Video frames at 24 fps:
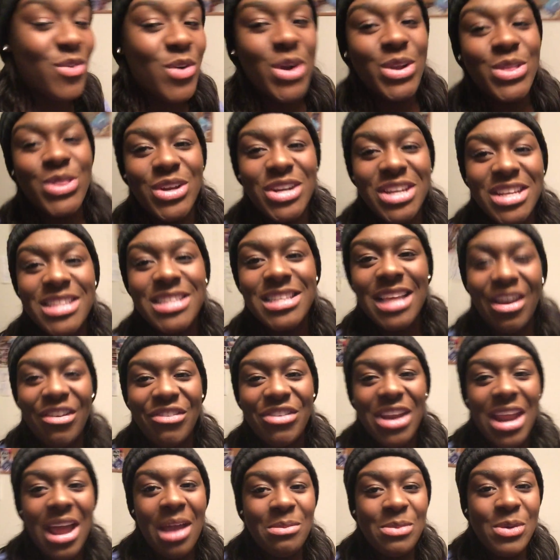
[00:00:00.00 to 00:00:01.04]

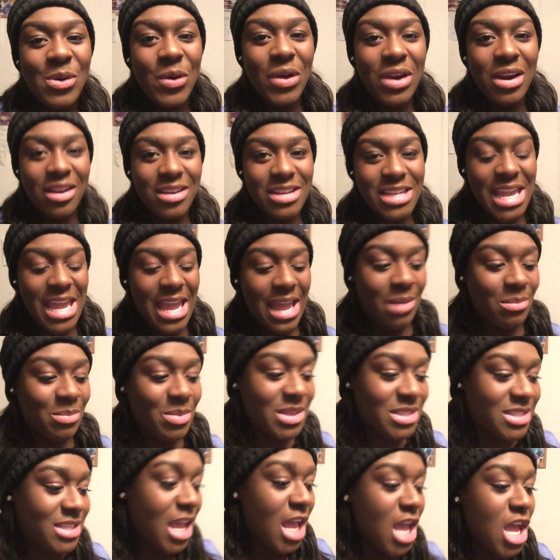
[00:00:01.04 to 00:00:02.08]
4:37. I'm going onto
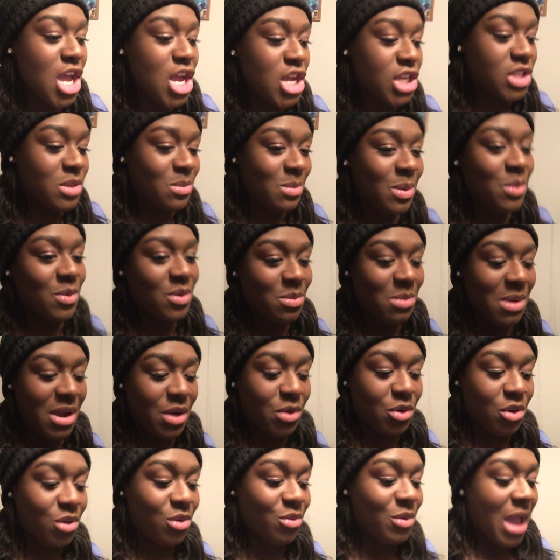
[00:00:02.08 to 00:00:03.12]
campus to meet with my
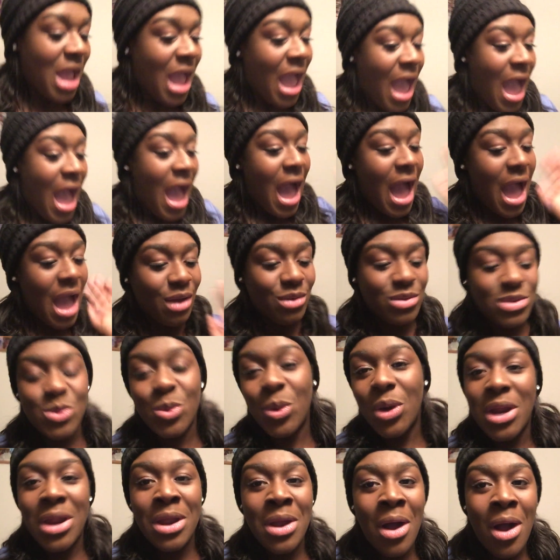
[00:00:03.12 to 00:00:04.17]
group. I was
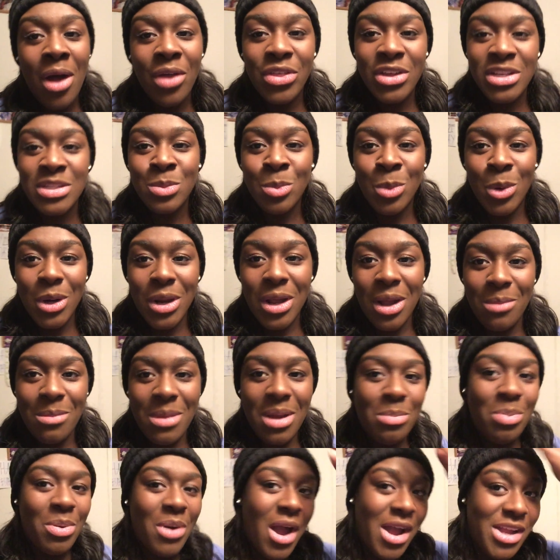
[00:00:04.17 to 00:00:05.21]
working all this morning on
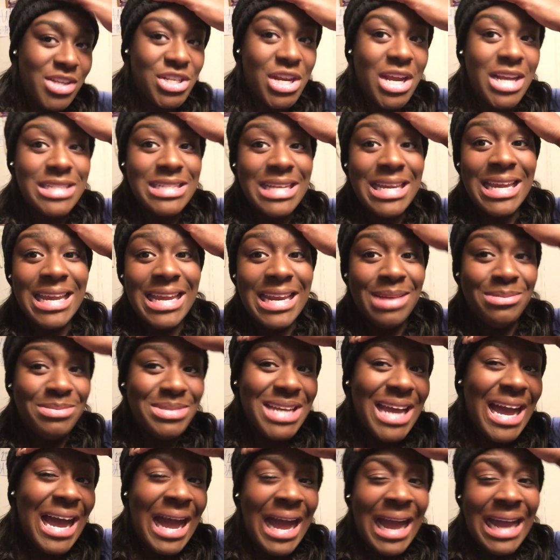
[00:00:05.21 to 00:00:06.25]
my project, and I'm
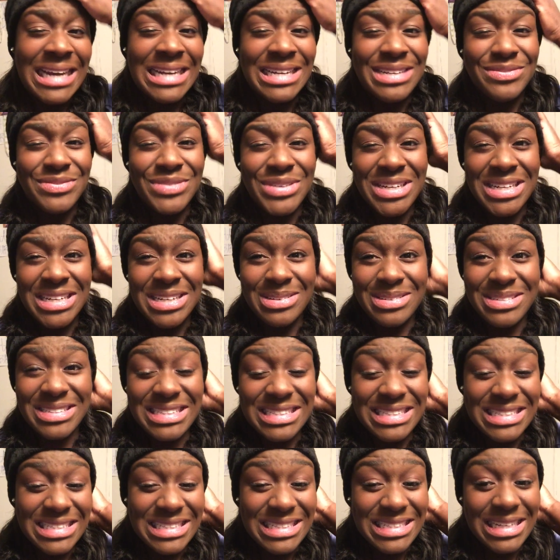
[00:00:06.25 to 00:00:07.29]
kind of going to...
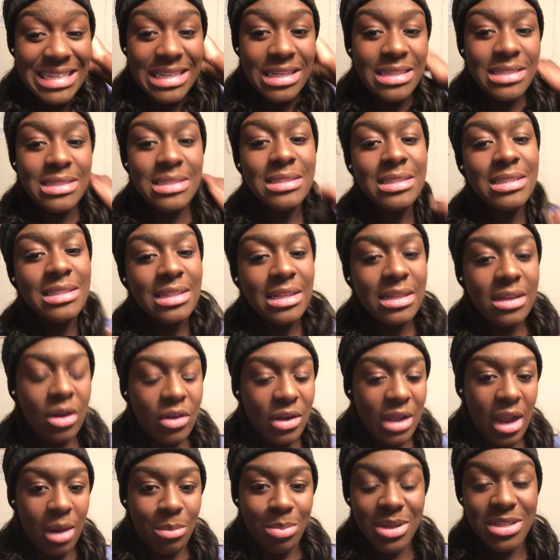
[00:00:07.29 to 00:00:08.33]

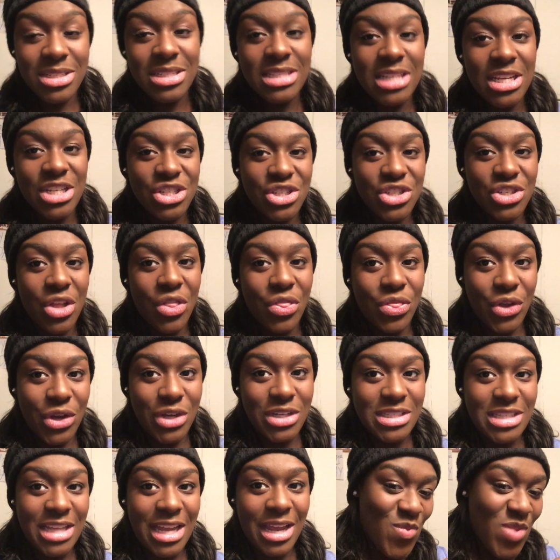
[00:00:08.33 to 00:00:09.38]
Okay, our presentation's on
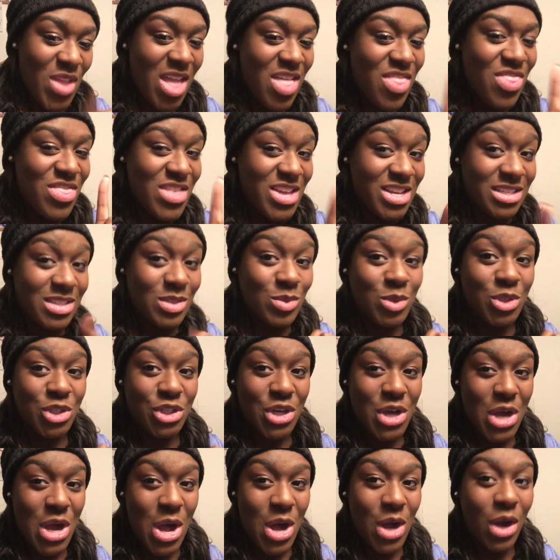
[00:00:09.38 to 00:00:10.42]
Thursday. This is what you
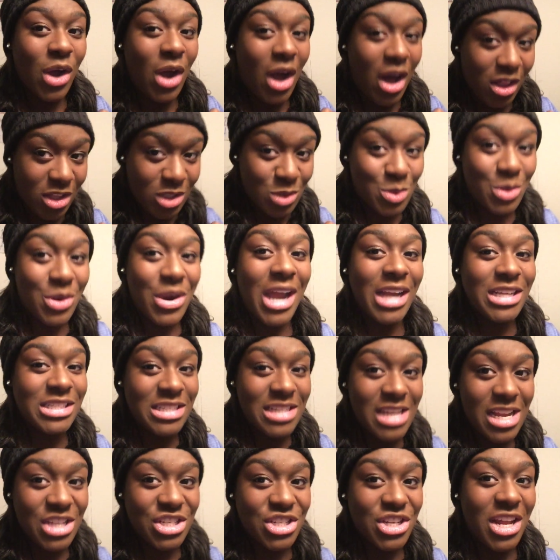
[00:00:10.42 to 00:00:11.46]
call college
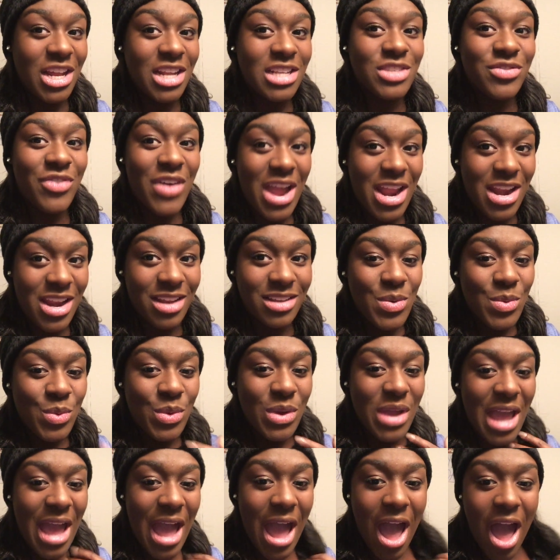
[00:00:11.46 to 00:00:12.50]
procrastination at its finest.
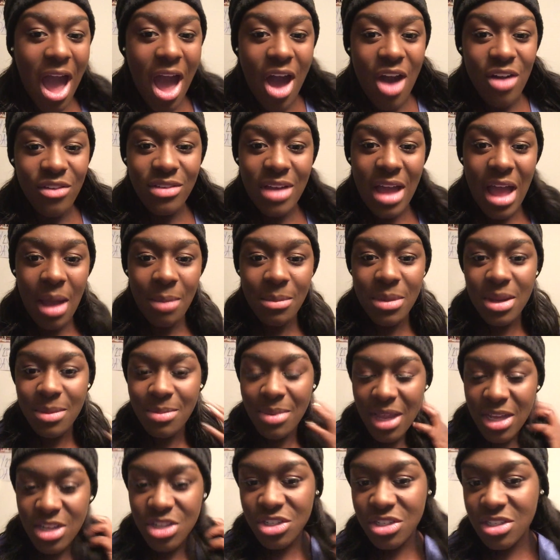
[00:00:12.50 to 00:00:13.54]
We have... How many
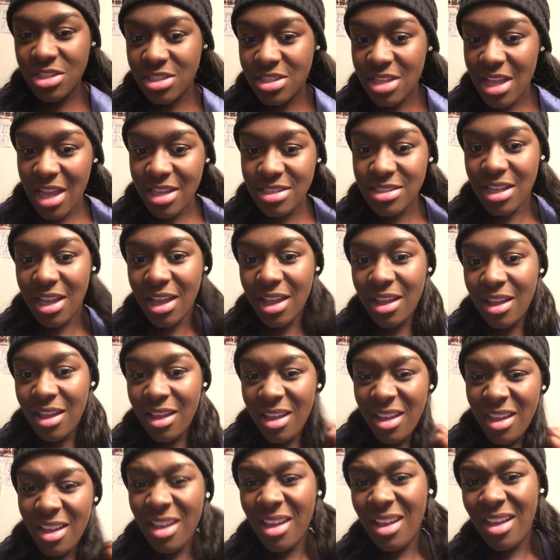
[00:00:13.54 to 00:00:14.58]
pages is the essay?
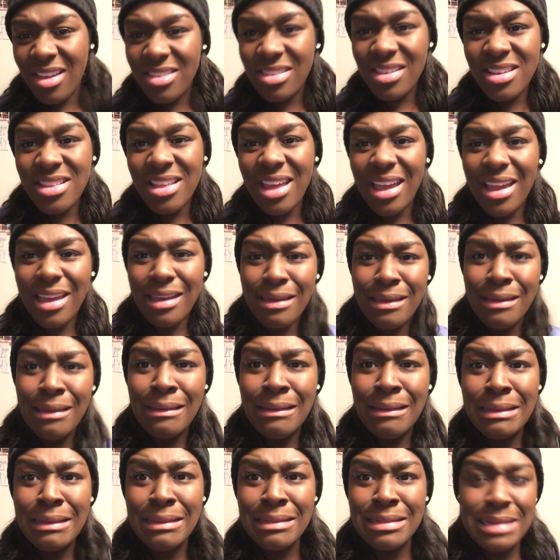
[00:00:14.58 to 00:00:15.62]
I think like...
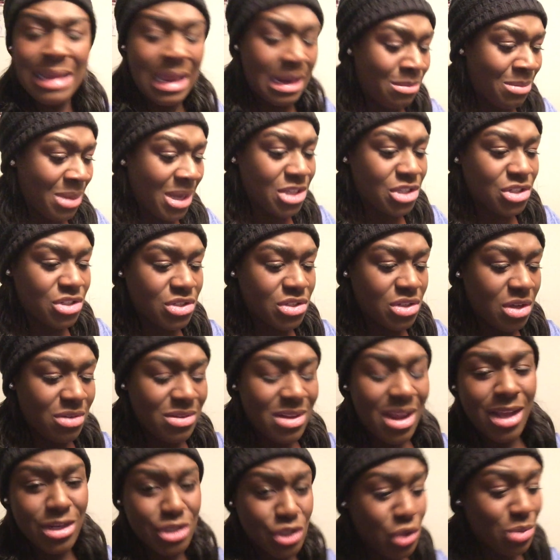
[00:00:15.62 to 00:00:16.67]
10 pages or so?
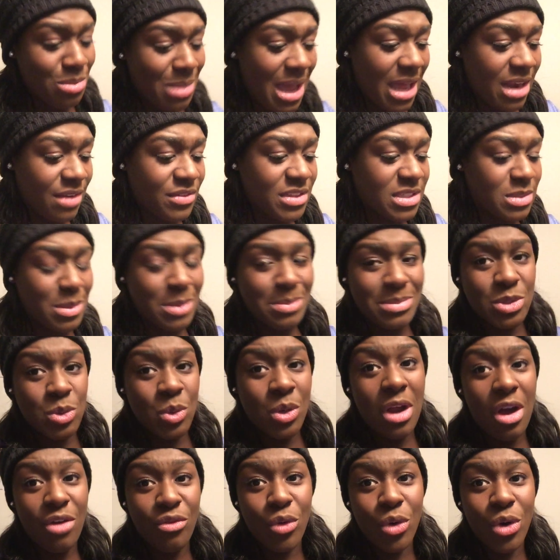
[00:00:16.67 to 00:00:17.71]
Not too bad if it's split
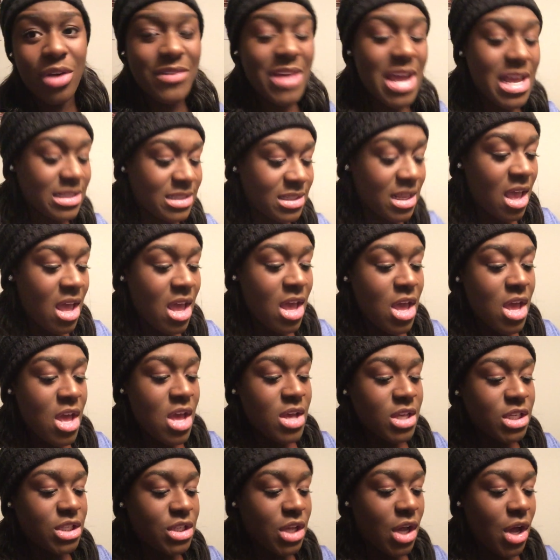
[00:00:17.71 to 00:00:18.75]
between all 4 of us.
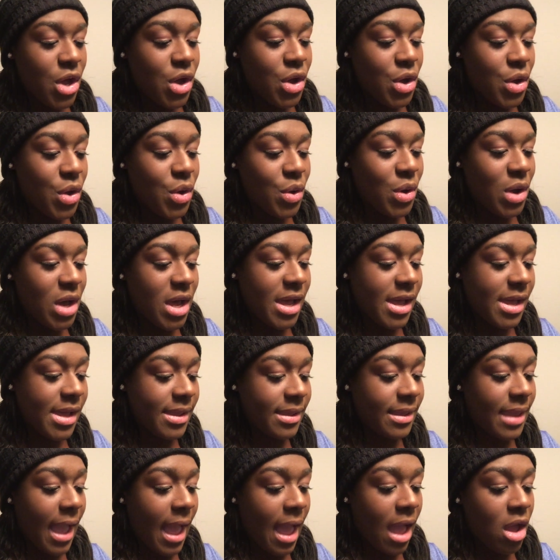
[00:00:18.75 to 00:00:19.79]
So,
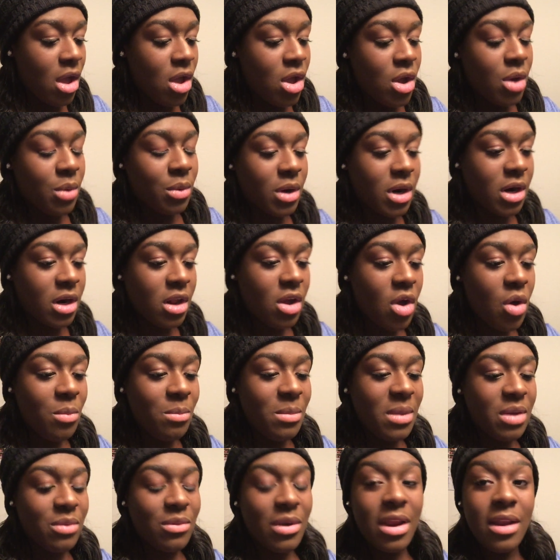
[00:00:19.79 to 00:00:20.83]
yeah. We're gonna go
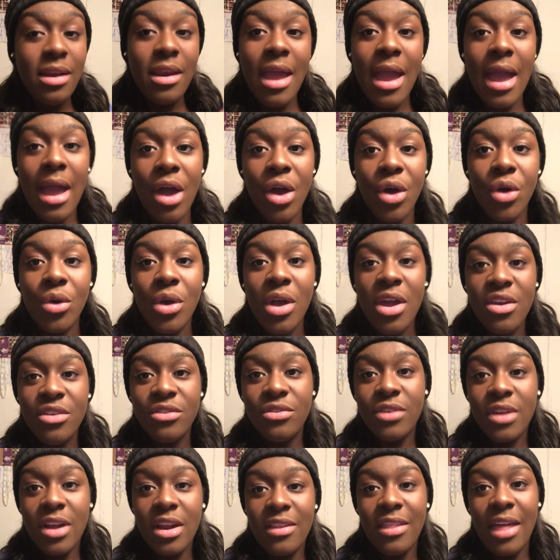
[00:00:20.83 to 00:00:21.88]
meet right now,
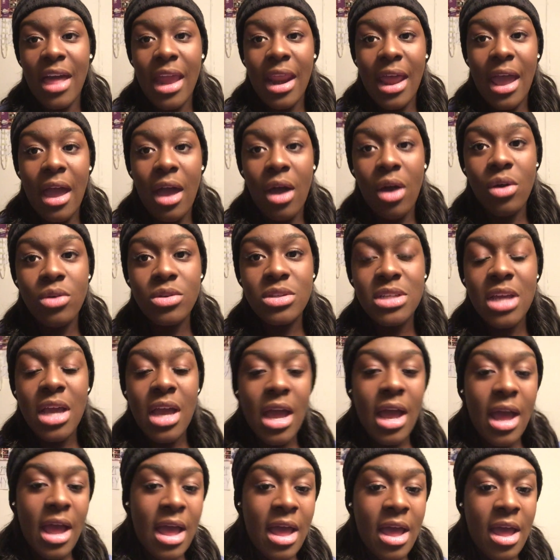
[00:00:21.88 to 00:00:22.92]
figure that out.
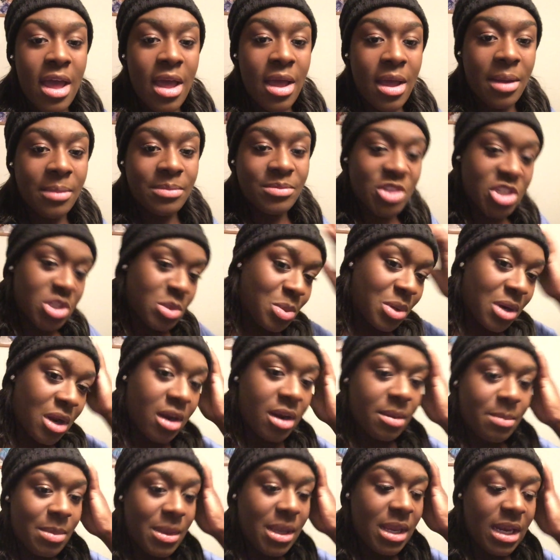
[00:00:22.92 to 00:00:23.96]
Just put
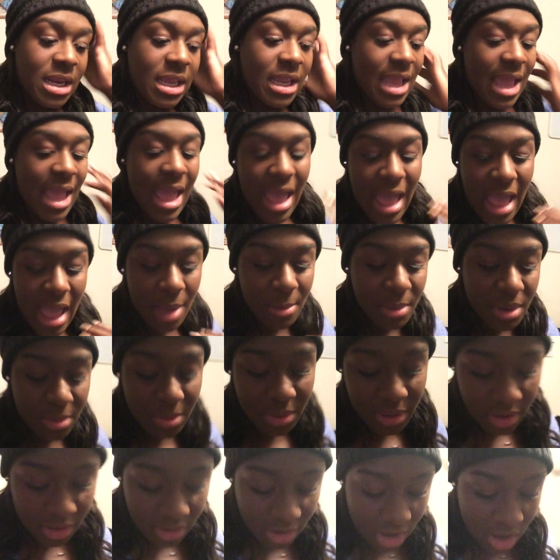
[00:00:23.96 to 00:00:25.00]
on a beanie, a hat. I'm gonna
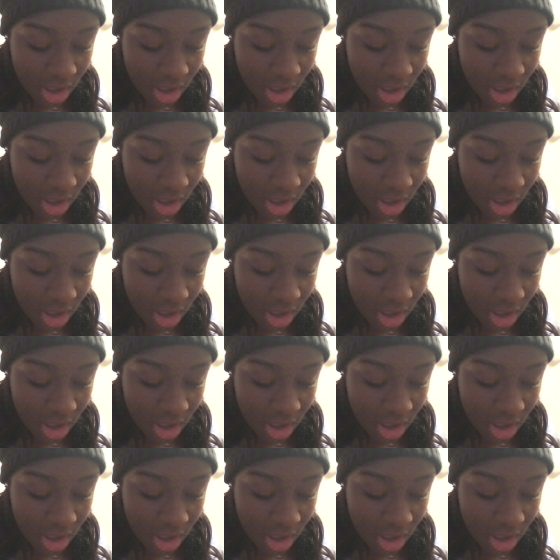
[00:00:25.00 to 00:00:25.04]
put on a